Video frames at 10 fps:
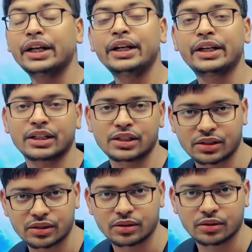
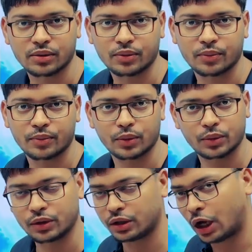interest.
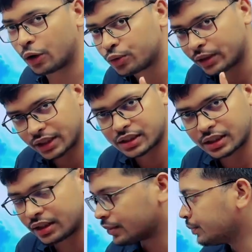Now you
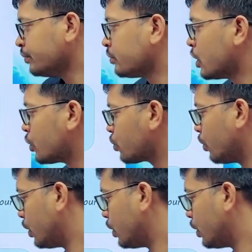understand. So